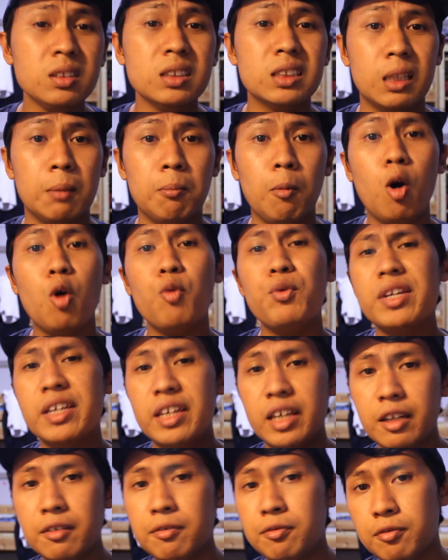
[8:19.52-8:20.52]
The more we
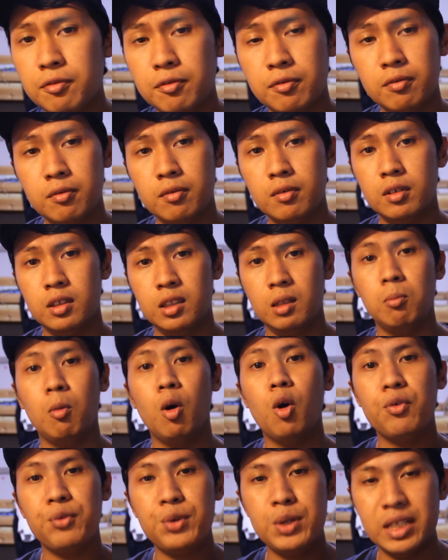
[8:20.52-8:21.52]
give, the
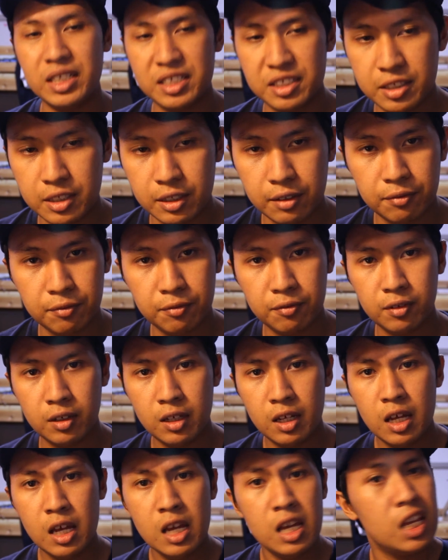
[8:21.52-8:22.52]
more we receive,
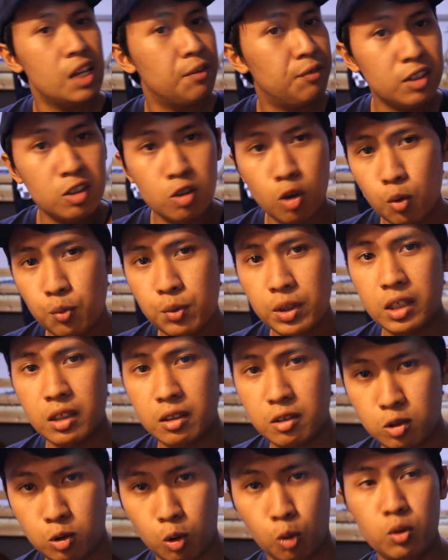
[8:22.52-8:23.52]
even though we
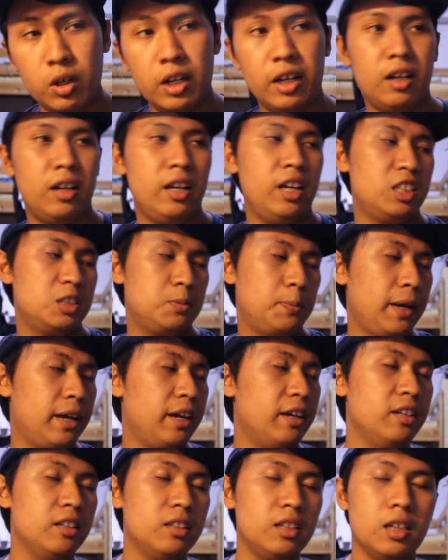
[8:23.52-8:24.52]
don't
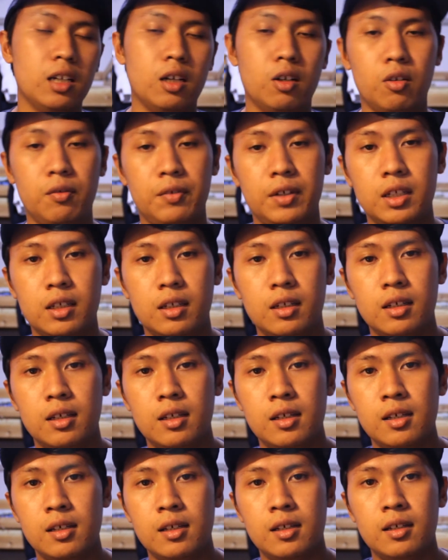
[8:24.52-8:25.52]
expect anything out of it.
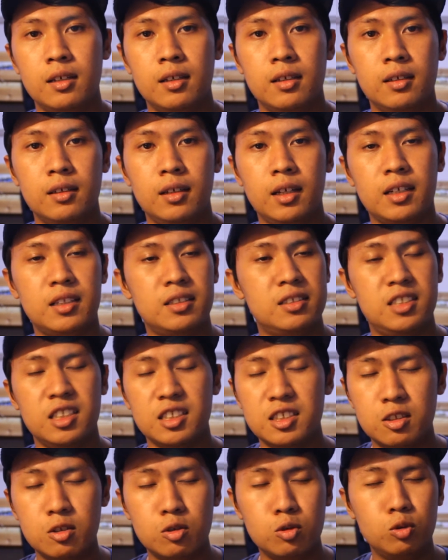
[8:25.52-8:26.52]
Like,
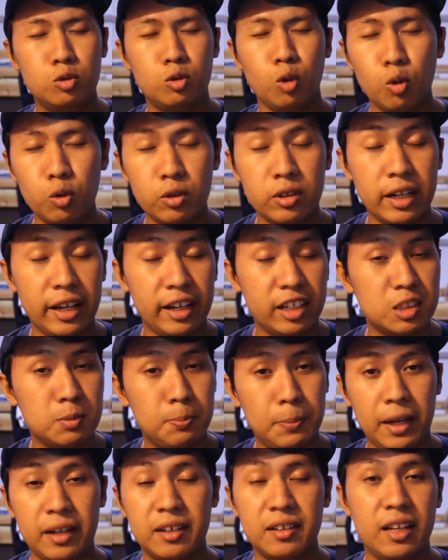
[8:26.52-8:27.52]
just don't
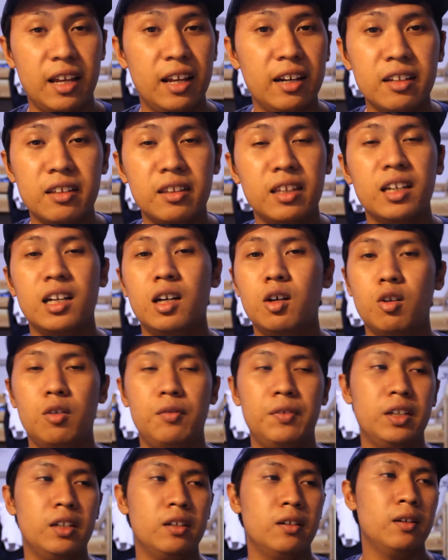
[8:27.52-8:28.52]
expect anything out
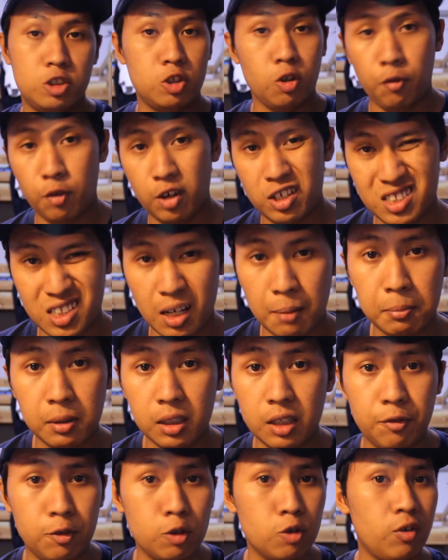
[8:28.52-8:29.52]
of it. So for example,
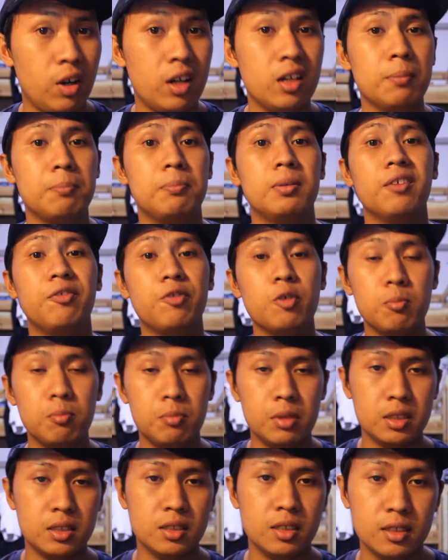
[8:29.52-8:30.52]
if you run a
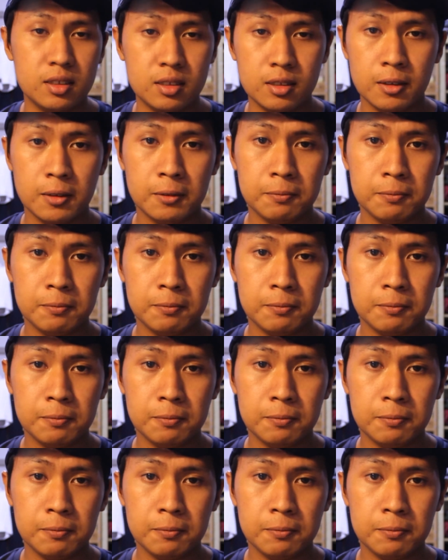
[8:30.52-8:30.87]
perfume business,